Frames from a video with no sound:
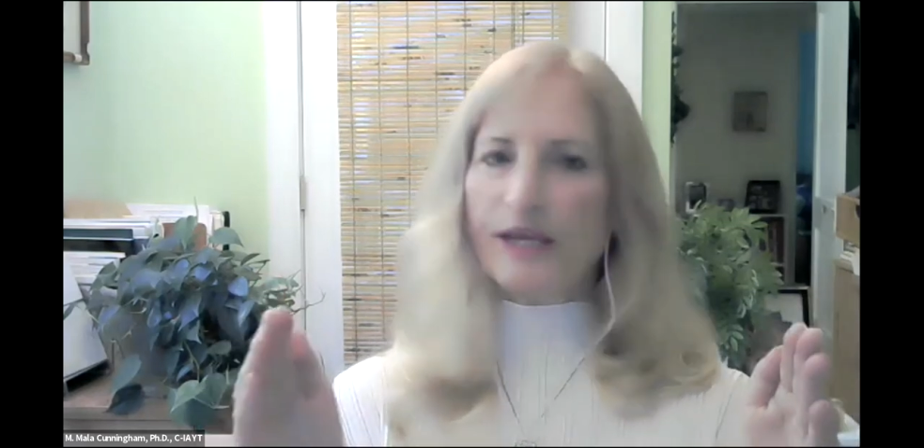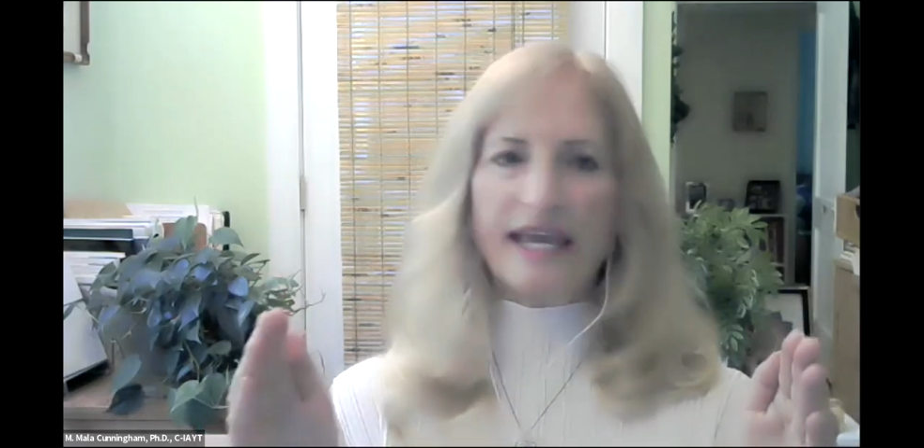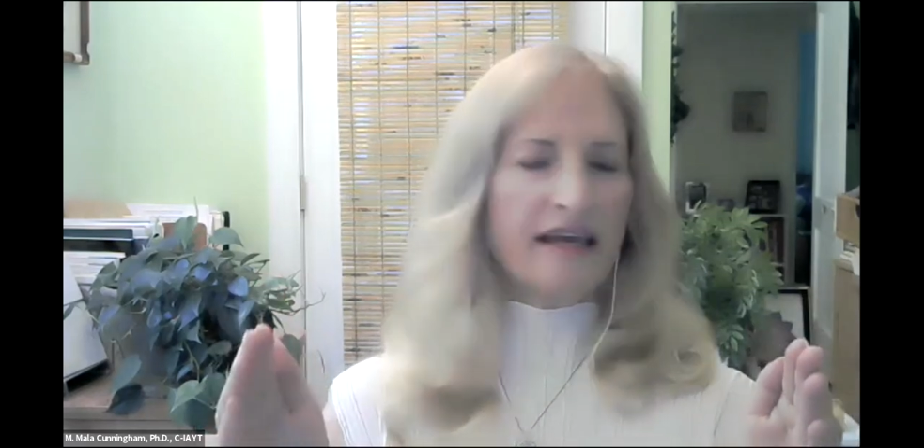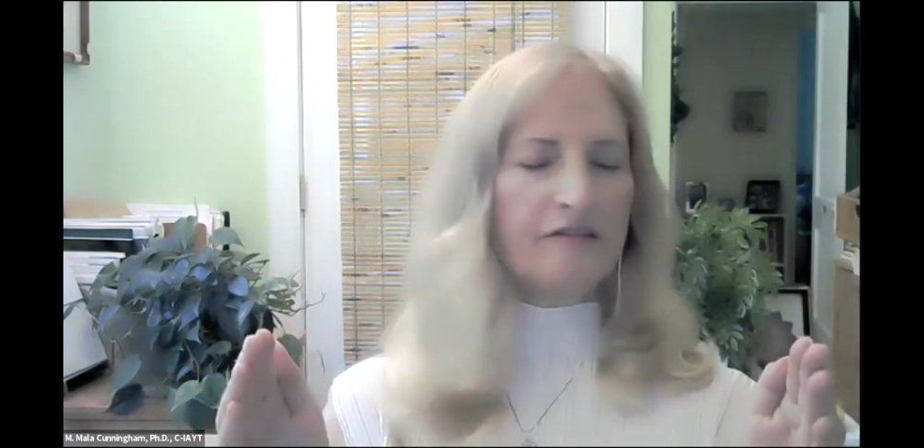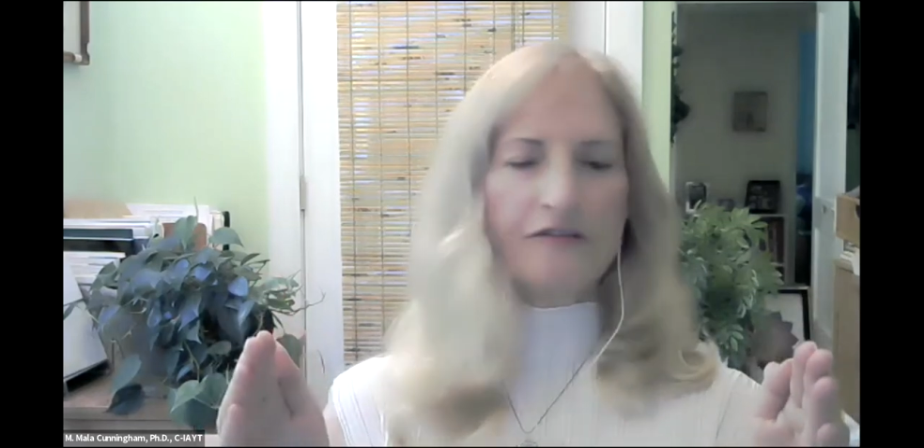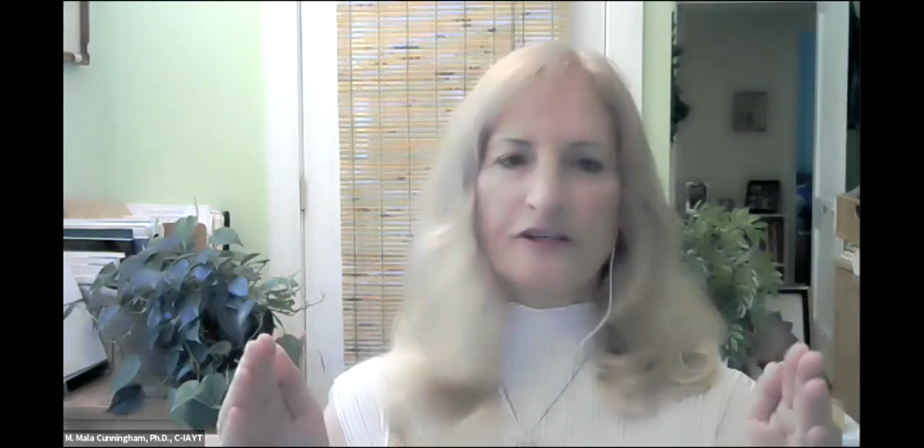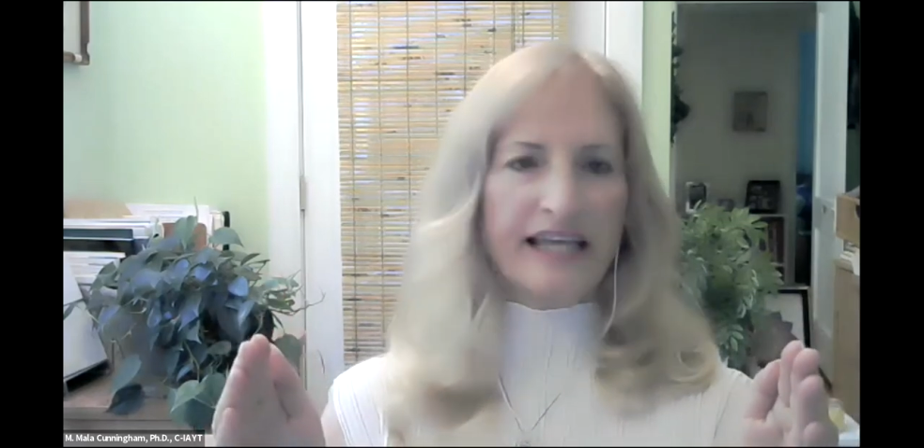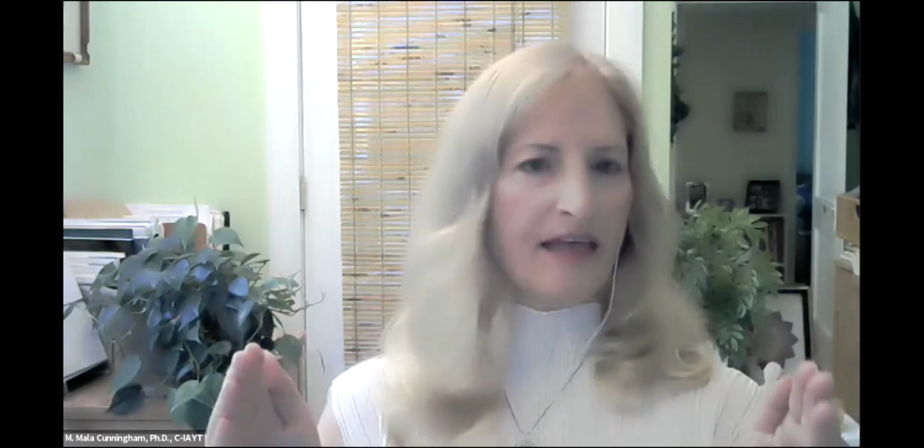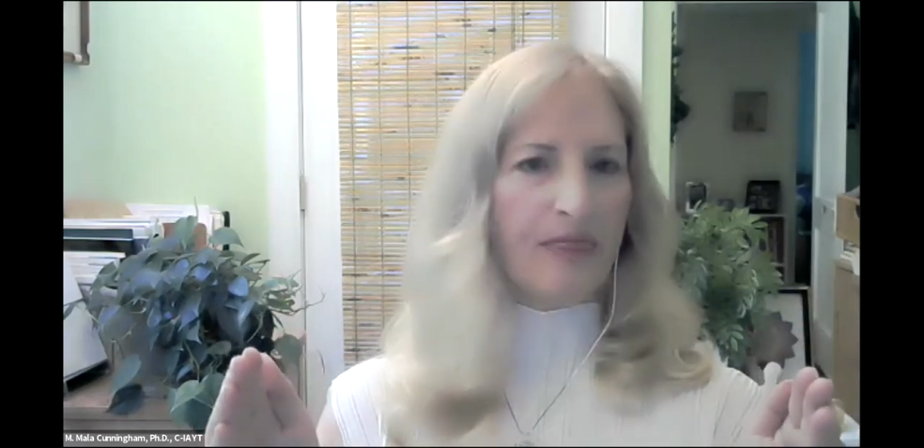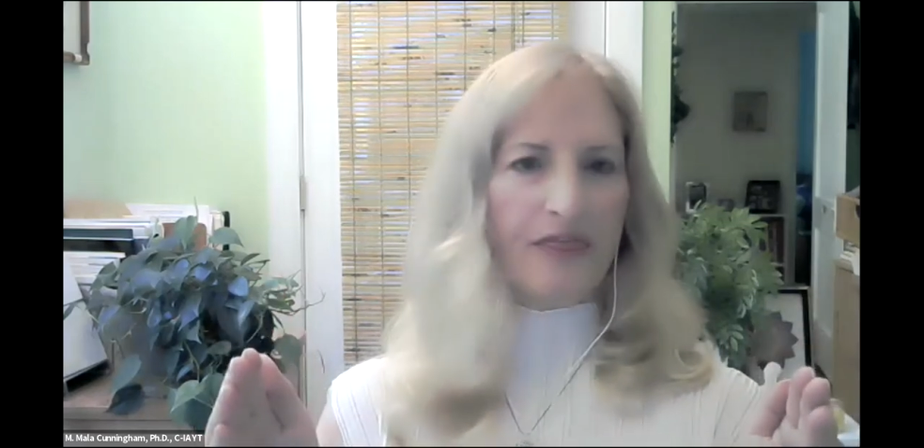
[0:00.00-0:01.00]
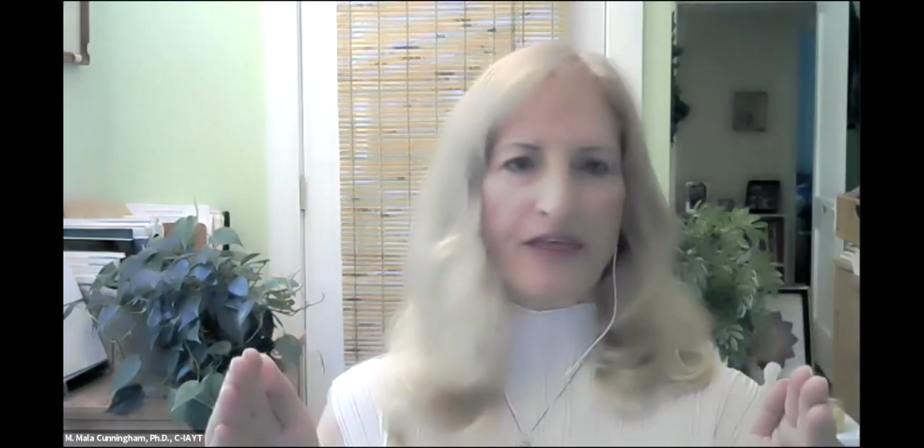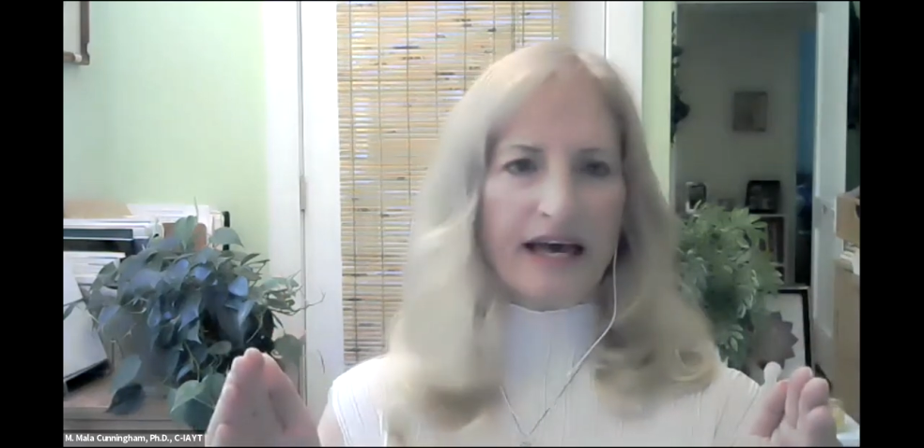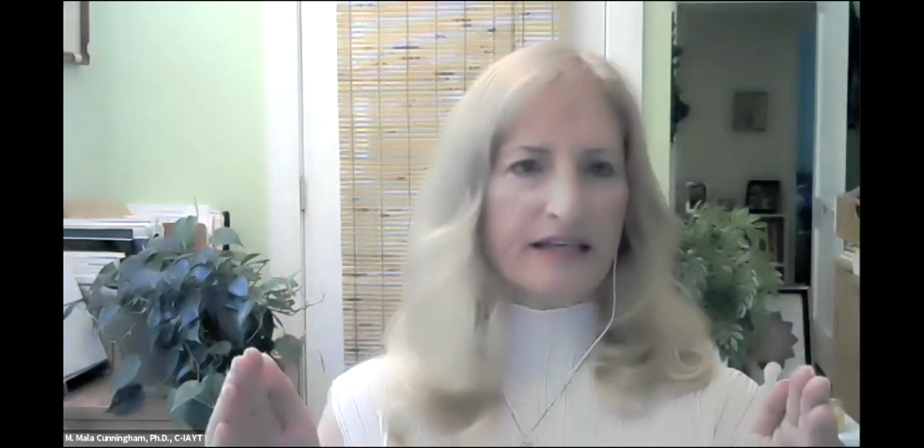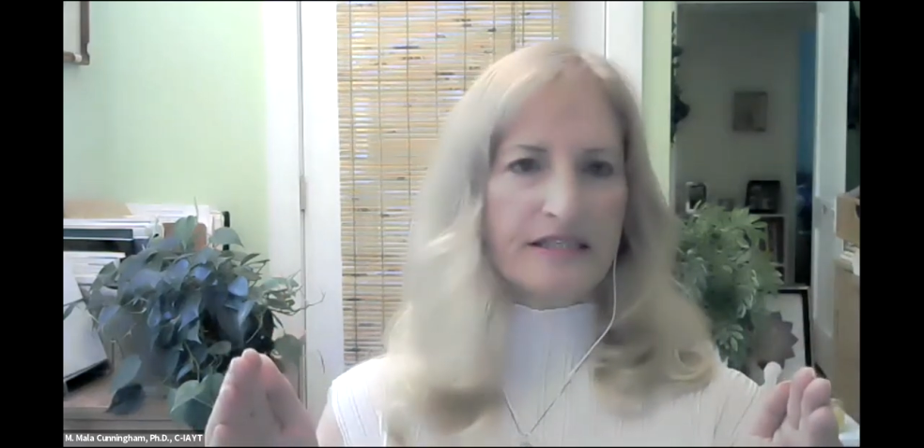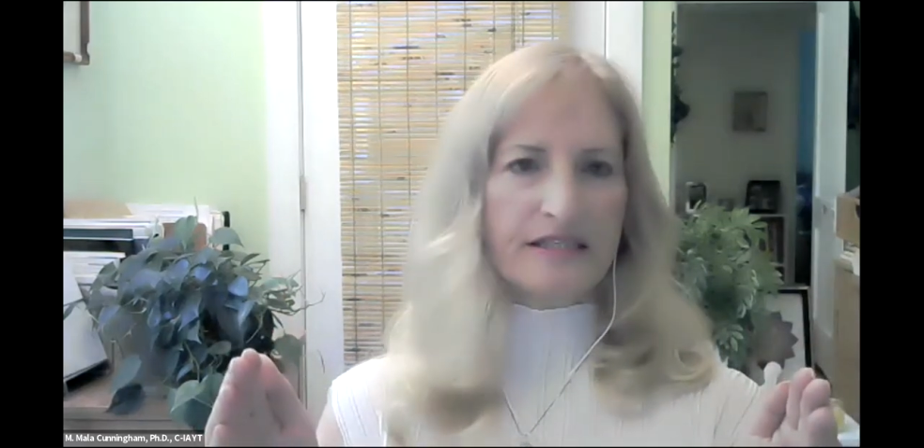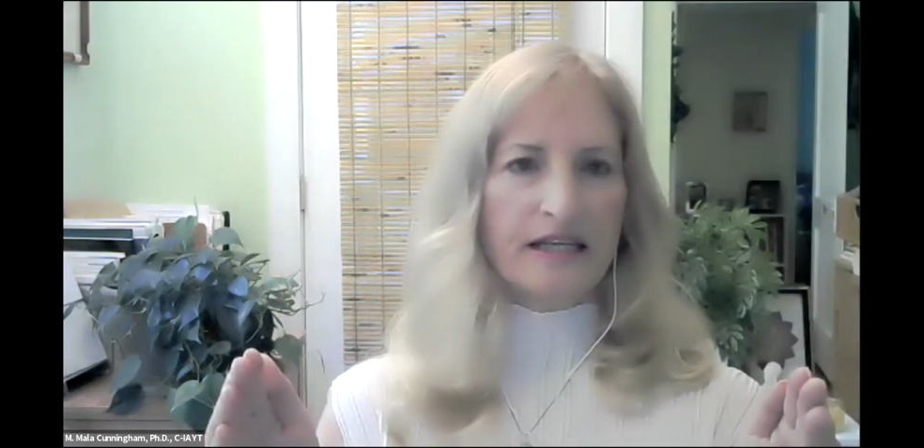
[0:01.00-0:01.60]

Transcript: We can't forget that.